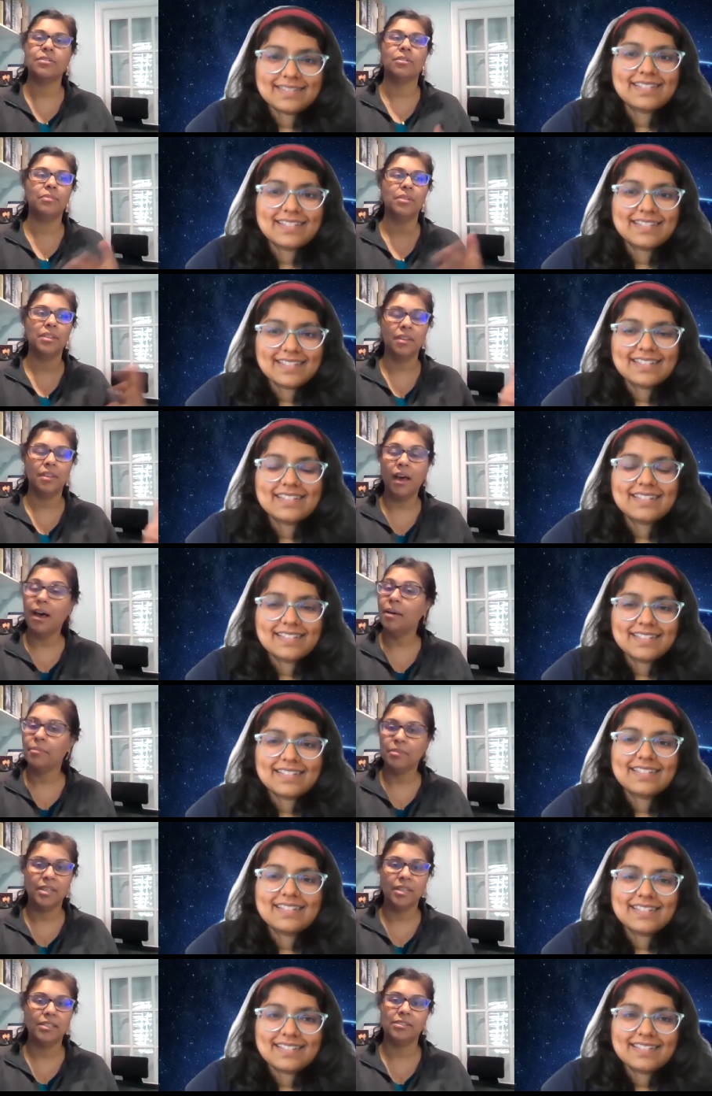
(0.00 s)
Speaker 1: or with
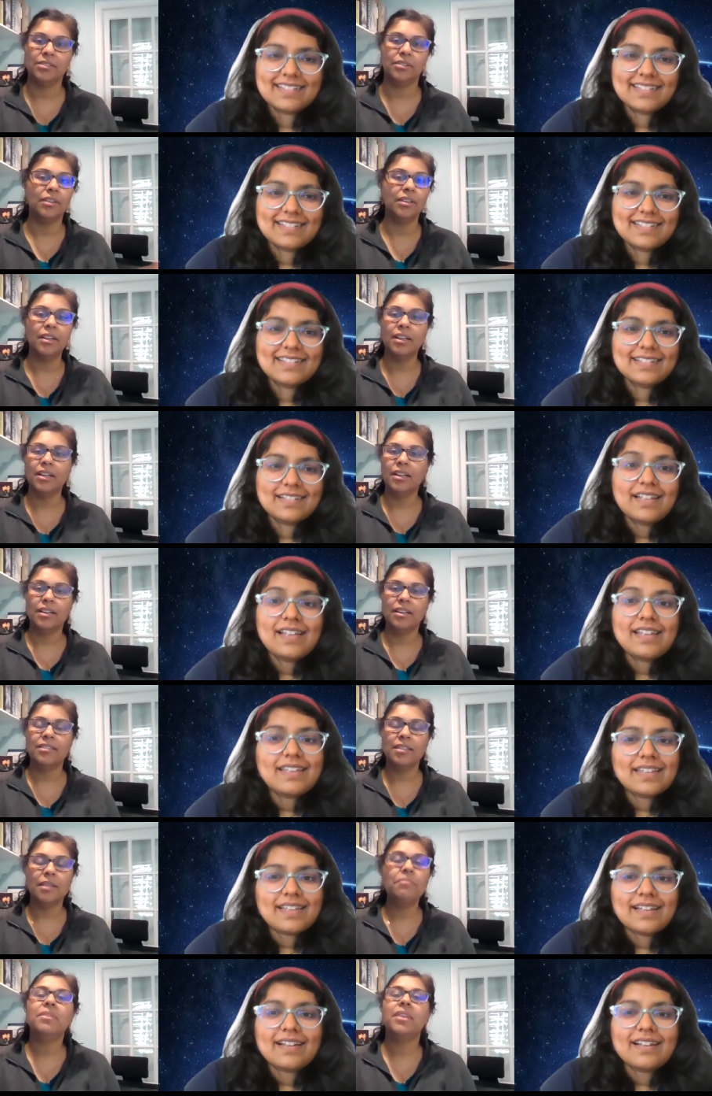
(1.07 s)
hobbies or
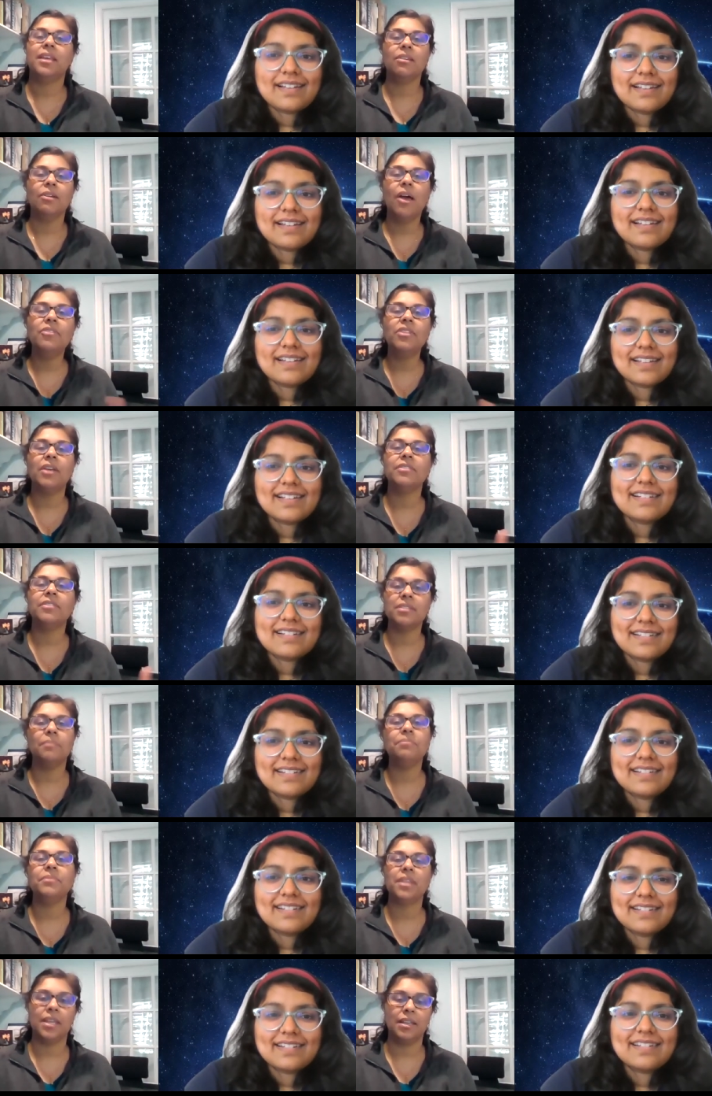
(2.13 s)
something. Yeah. You have to have
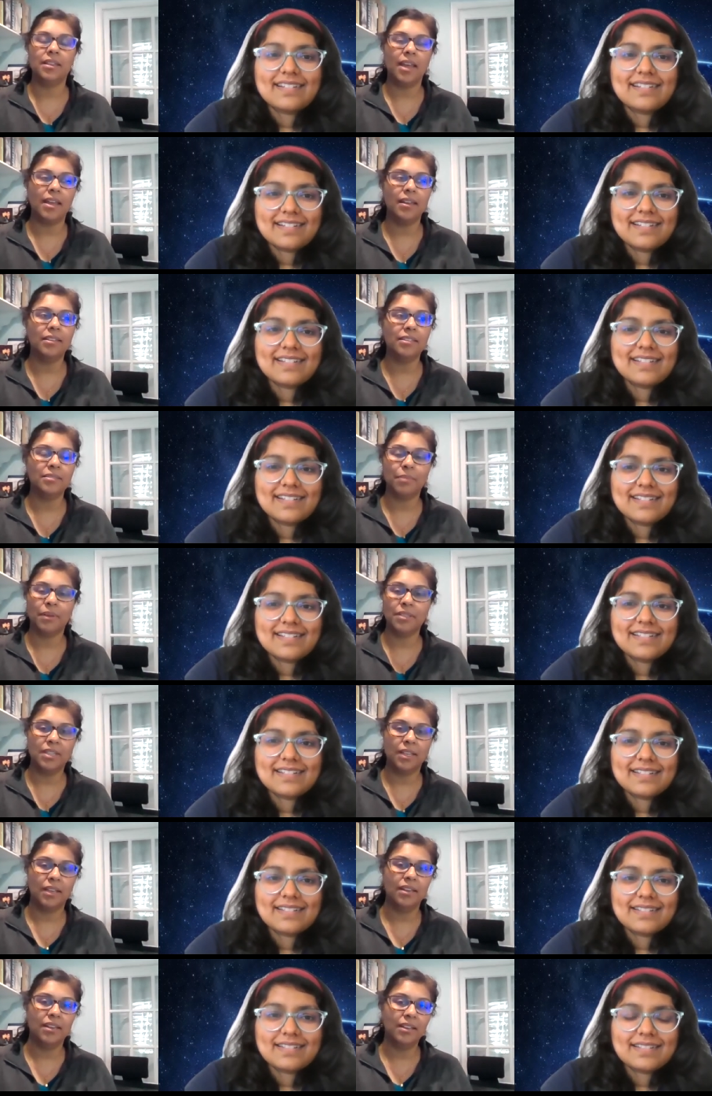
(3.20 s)
something that is
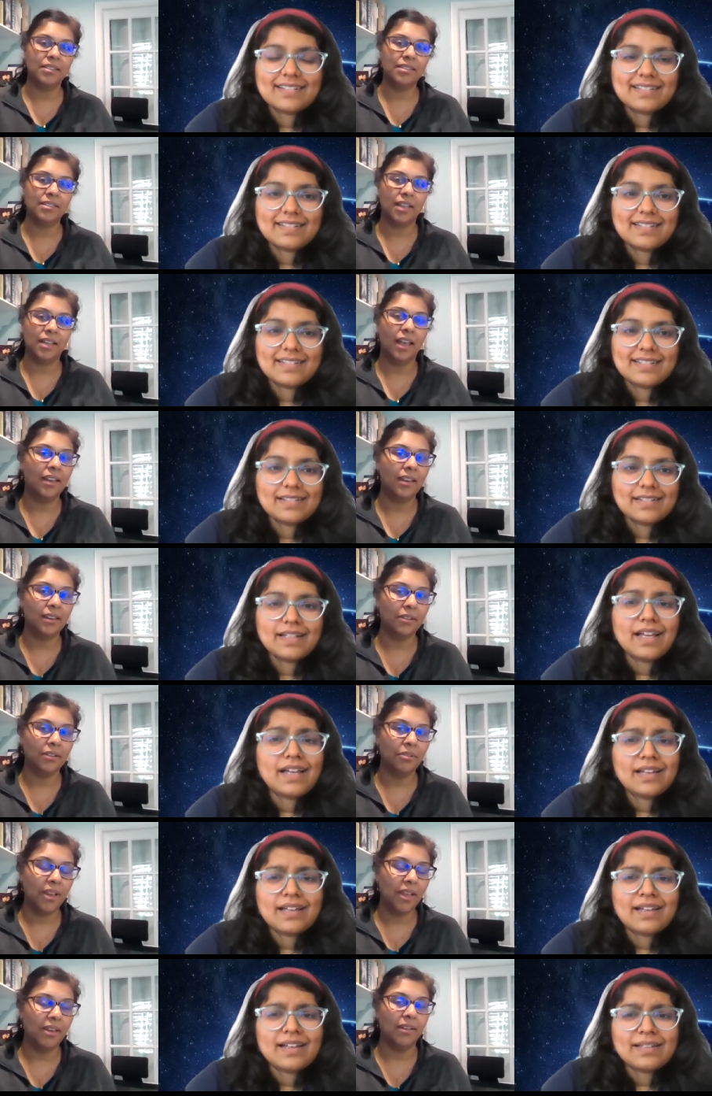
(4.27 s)
spontaneous and
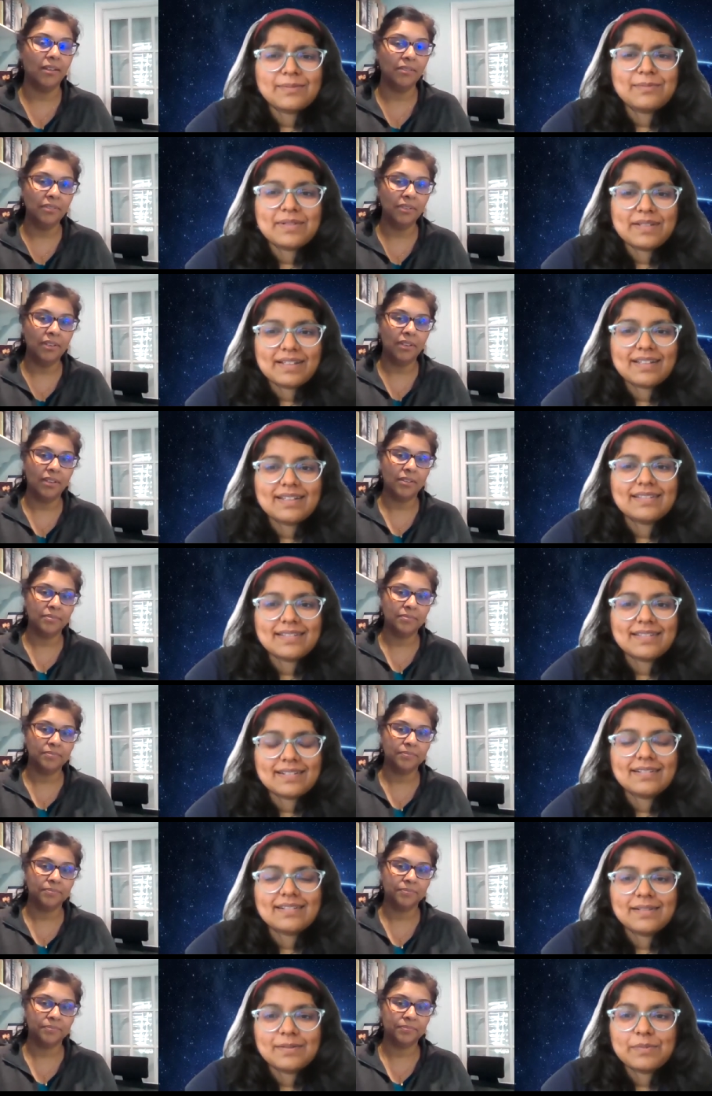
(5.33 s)
creative.
Speaker 2: Yeah.
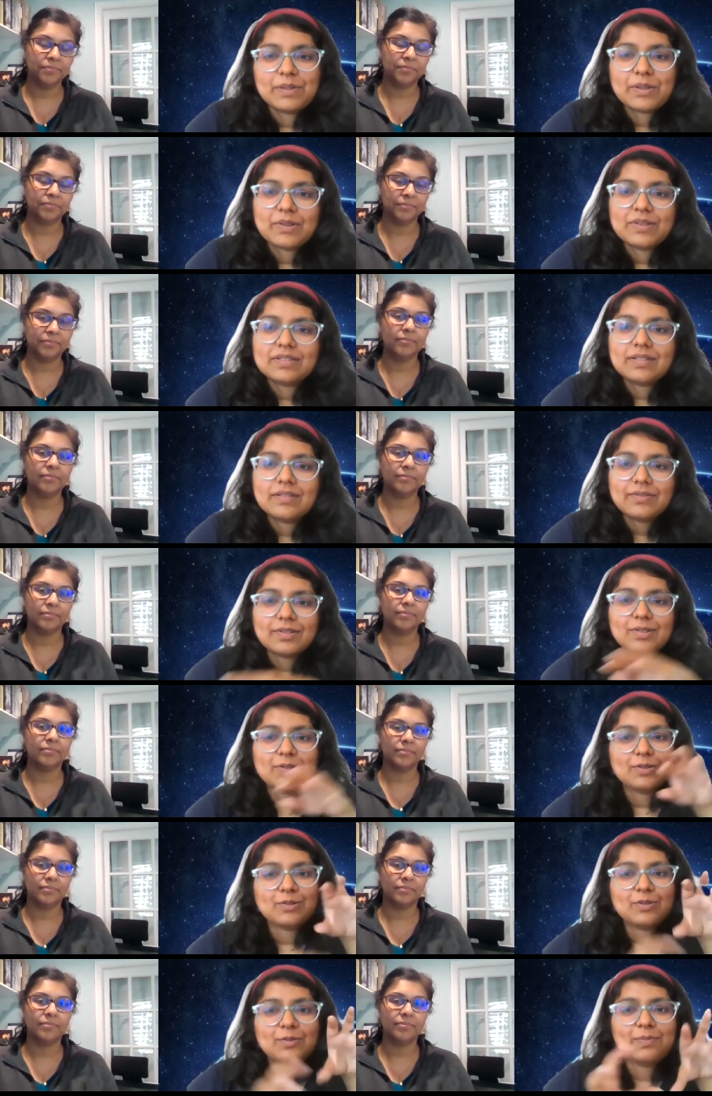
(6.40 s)
yeah. Because if
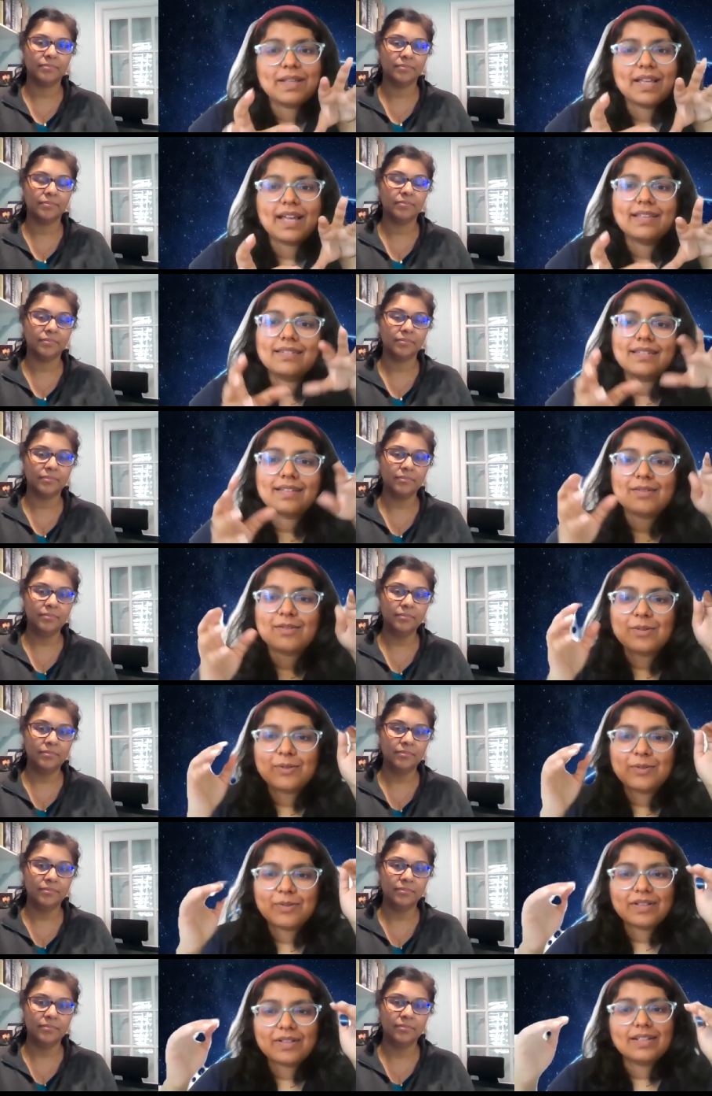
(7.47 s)
it's too planned, then
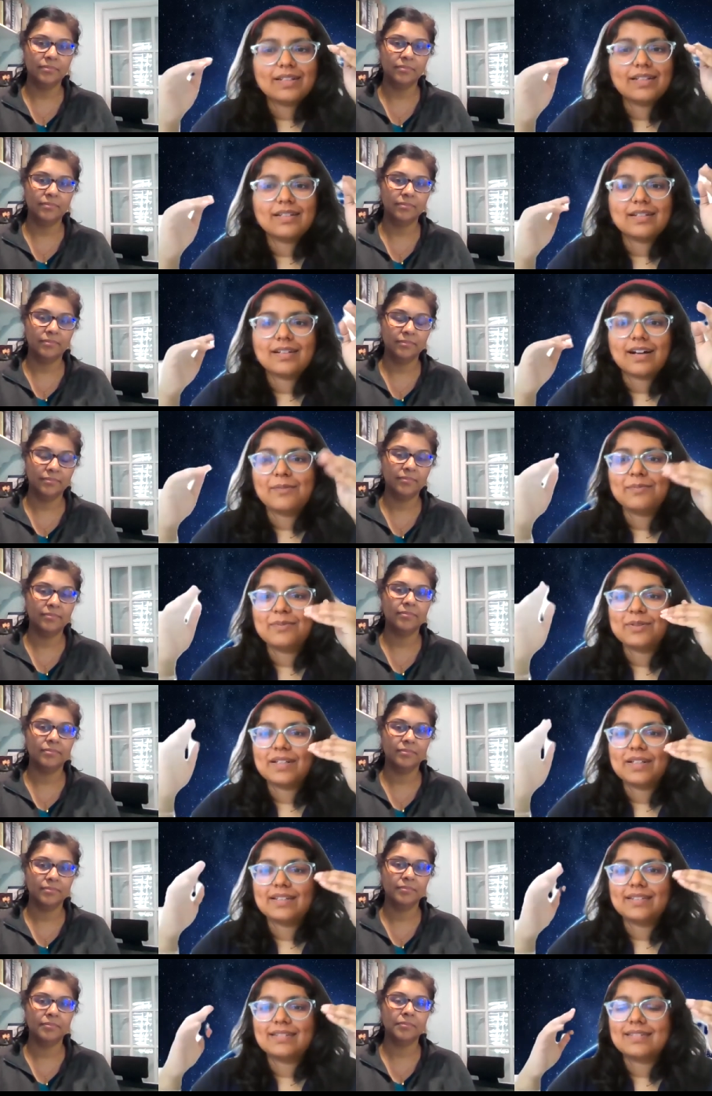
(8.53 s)
you really come
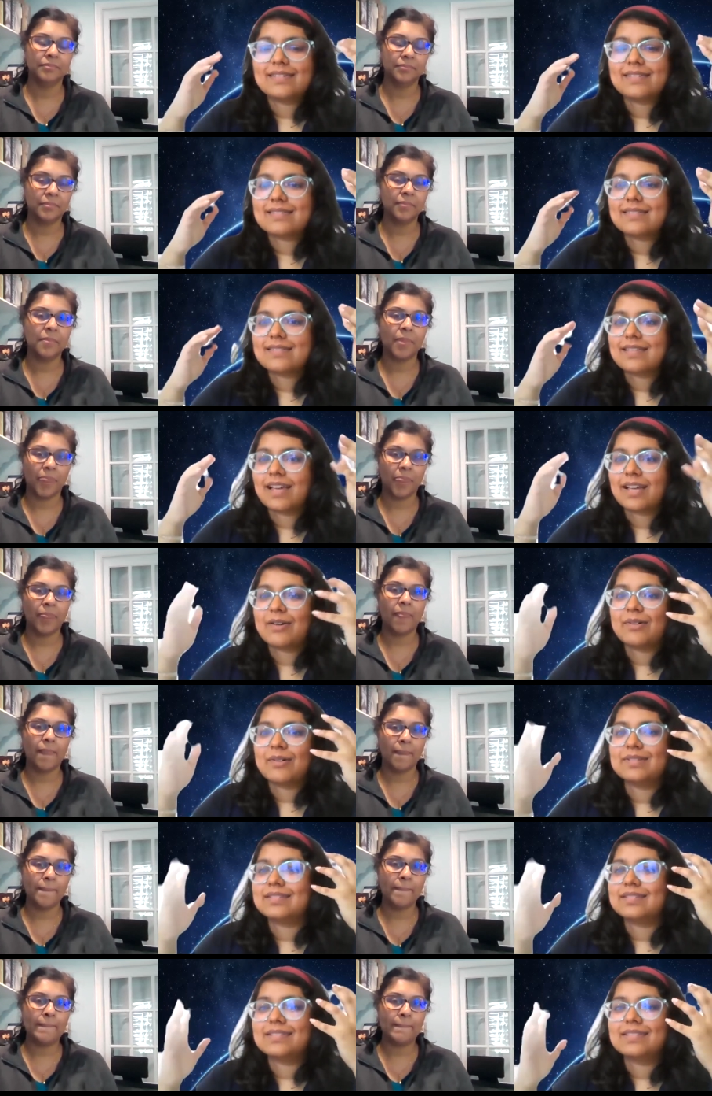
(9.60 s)
to that
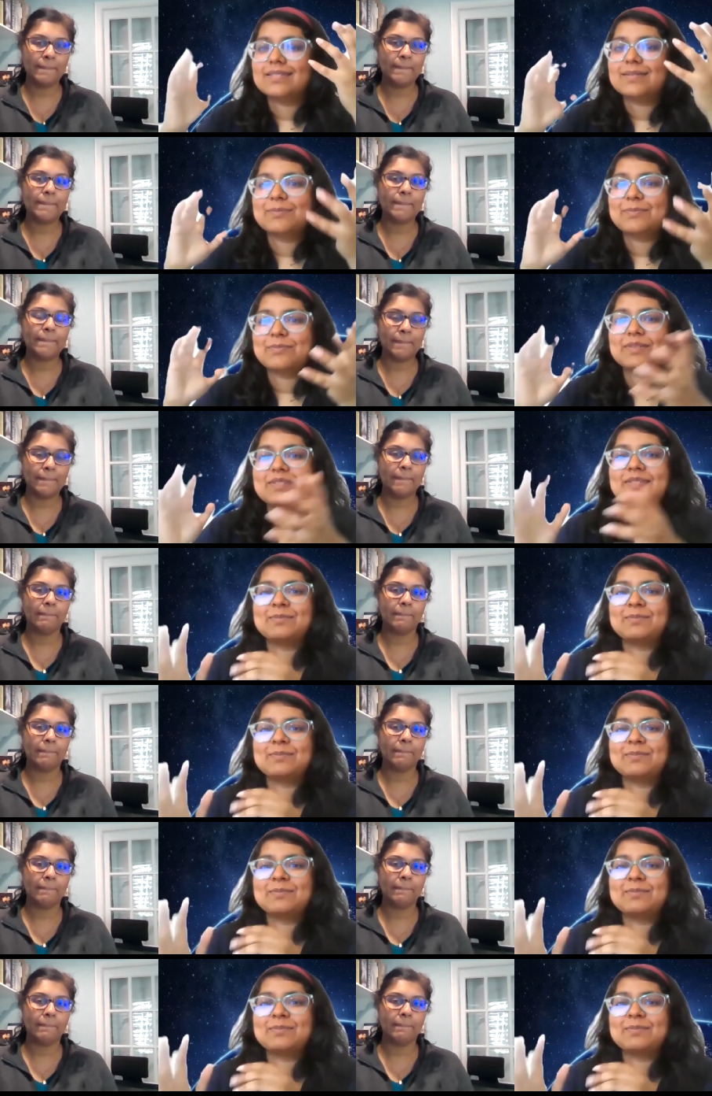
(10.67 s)
psychosis